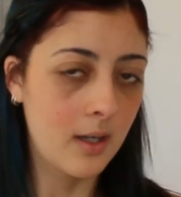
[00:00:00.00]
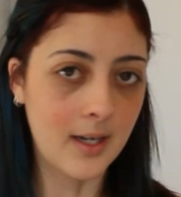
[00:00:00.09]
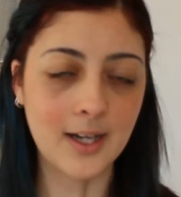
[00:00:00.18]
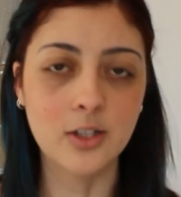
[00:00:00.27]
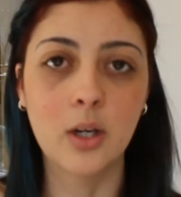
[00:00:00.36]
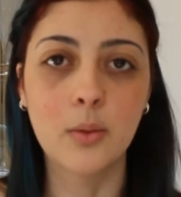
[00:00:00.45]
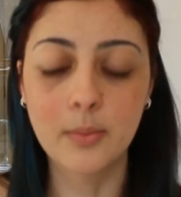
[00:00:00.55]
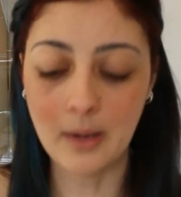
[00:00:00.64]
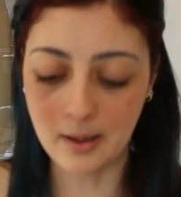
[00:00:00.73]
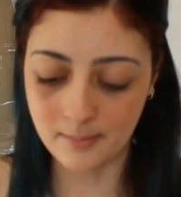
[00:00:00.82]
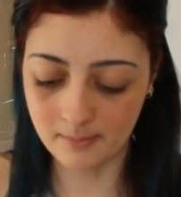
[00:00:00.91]
Now
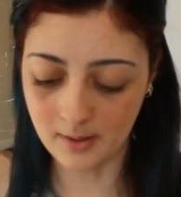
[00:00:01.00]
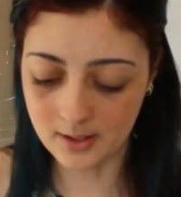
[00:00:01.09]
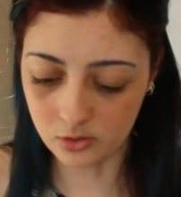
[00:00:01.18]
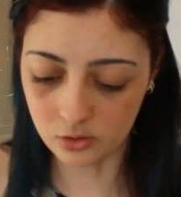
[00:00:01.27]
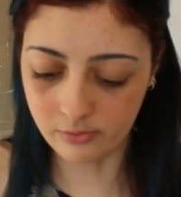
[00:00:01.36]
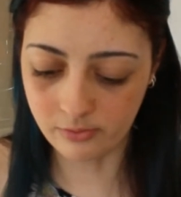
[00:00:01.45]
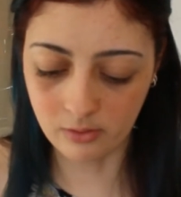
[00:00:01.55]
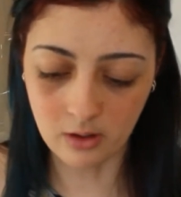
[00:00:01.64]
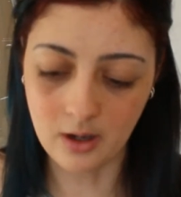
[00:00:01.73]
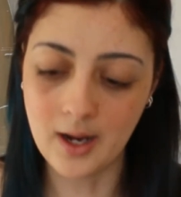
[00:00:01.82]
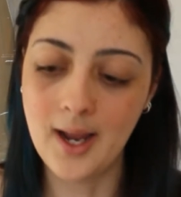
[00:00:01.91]
actually I might
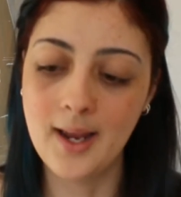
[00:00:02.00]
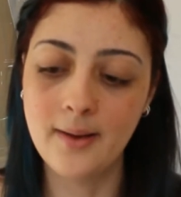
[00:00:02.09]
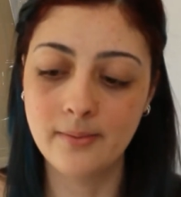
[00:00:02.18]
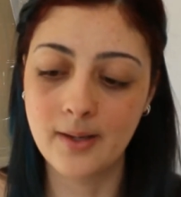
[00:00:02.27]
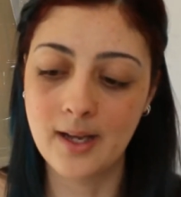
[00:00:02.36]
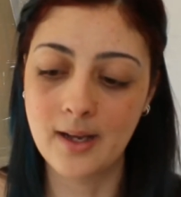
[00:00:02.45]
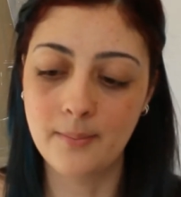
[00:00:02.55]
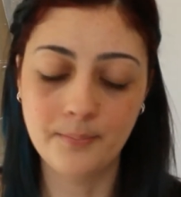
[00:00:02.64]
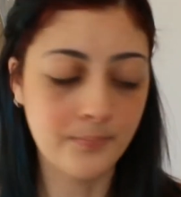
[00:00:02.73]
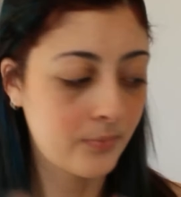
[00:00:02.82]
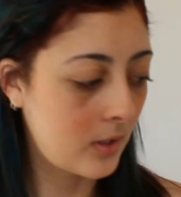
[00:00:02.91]
try
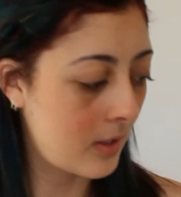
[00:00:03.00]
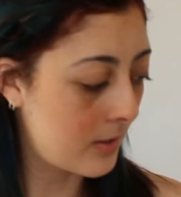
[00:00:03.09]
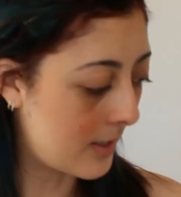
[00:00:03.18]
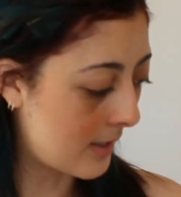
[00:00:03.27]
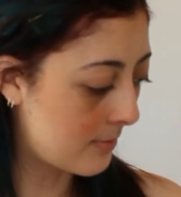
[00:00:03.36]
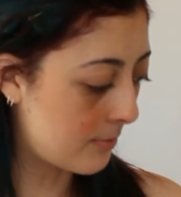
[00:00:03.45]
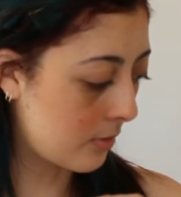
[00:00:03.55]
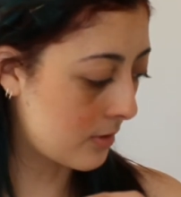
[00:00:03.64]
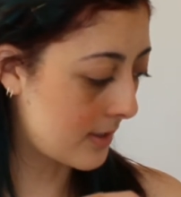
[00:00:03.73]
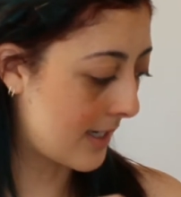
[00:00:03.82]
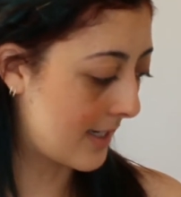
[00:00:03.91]
that
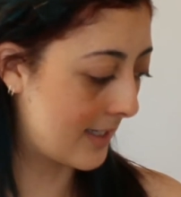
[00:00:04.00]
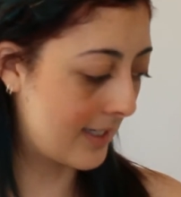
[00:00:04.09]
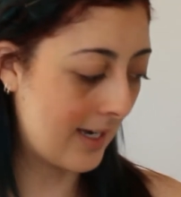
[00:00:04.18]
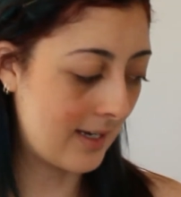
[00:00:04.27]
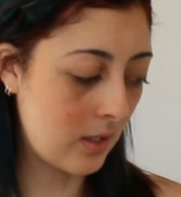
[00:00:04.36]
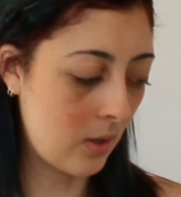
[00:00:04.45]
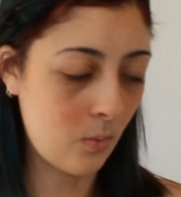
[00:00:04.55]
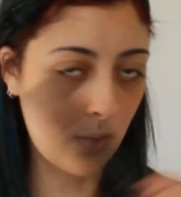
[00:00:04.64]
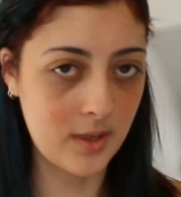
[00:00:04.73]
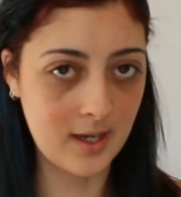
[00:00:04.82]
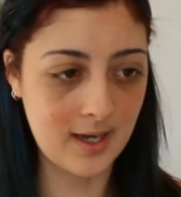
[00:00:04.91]
bronzer again
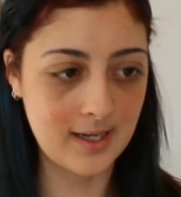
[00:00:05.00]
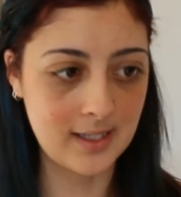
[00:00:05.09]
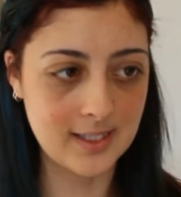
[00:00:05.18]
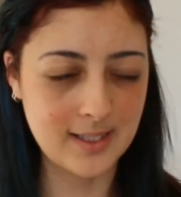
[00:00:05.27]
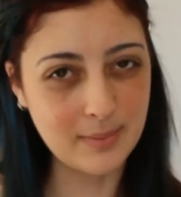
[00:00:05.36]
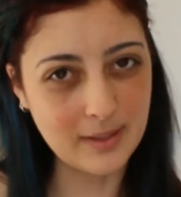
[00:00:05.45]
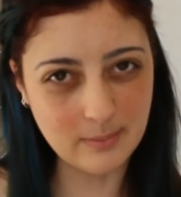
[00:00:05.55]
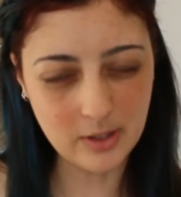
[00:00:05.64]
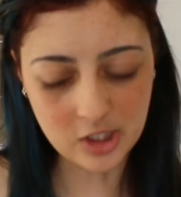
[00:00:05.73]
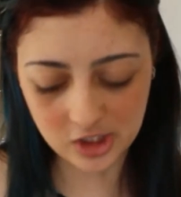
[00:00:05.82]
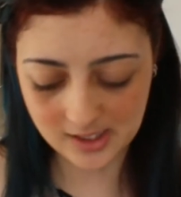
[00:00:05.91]
with a stippling
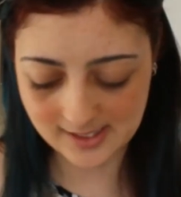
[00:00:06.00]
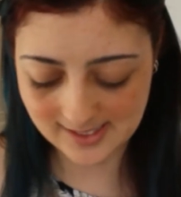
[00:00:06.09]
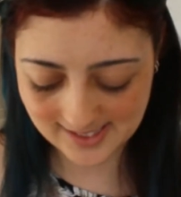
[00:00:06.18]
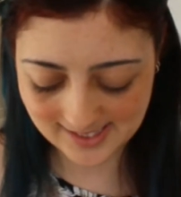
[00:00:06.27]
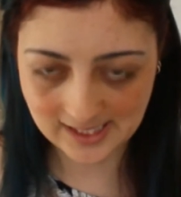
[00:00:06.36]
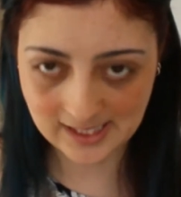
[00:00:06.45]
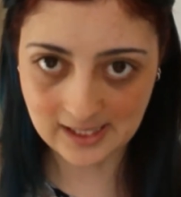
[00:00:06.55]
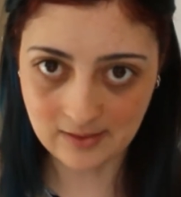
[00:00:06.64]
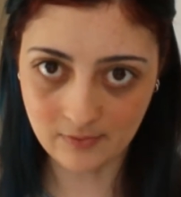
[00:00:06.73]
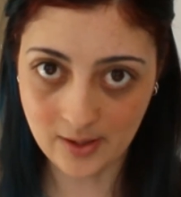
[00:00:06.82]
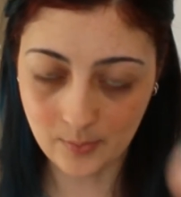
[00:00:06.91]
brush and
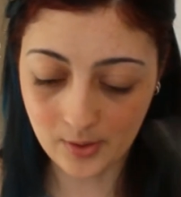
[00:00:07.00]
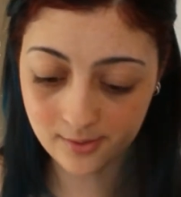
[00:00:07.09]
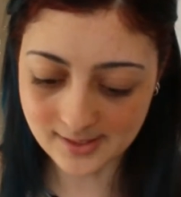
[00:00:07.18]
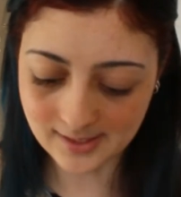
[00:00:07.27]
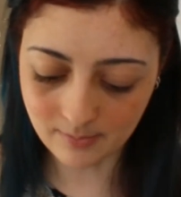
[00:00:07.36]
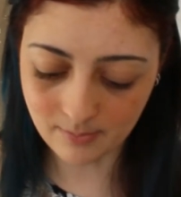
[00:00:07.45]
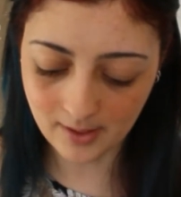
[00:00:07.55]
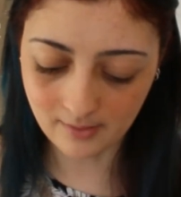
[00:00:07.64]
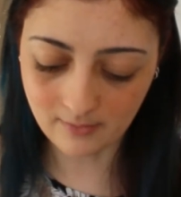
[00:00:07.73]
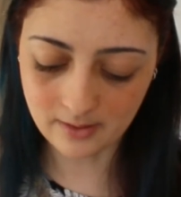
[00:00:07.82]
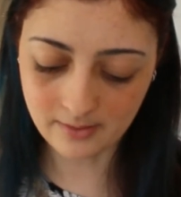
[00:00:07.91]
see if that works any
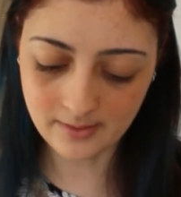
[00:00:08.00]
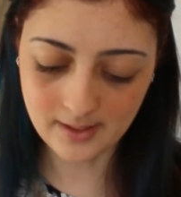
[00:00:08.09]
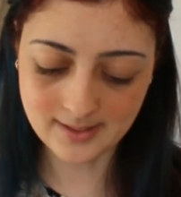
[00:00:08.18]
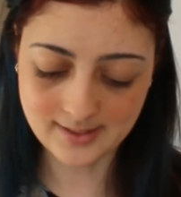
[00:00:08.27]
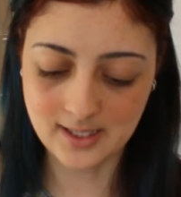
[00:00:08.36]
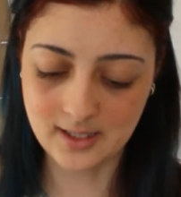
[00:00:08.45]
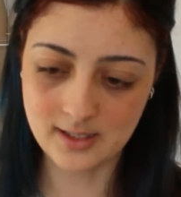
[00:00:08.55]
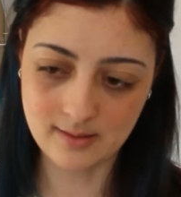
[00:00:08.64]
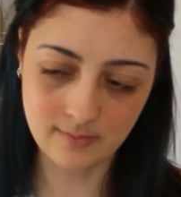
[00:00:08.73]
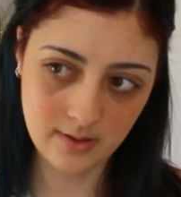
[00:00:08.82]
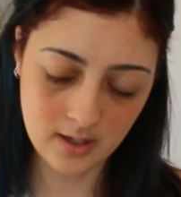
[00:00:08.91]
better rather than a
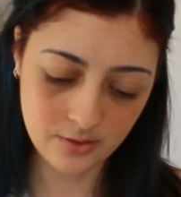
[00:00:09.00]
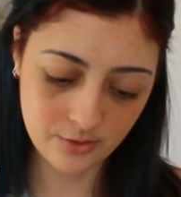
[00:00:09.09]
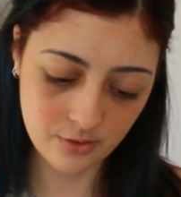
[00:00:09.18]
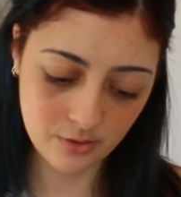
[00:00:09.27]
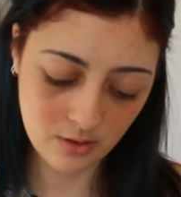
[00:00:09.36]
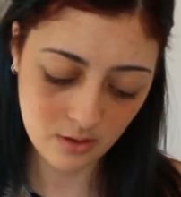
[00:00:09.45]
denser brush.